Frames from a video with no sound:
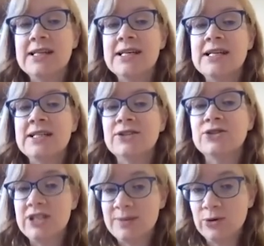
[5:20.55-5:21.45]
So she
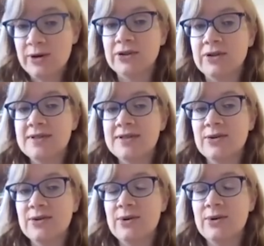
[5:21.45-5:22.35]
spoke at it, but
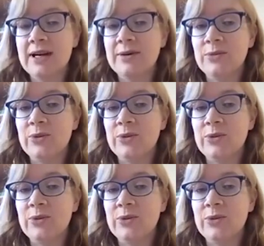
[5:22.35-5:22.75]
also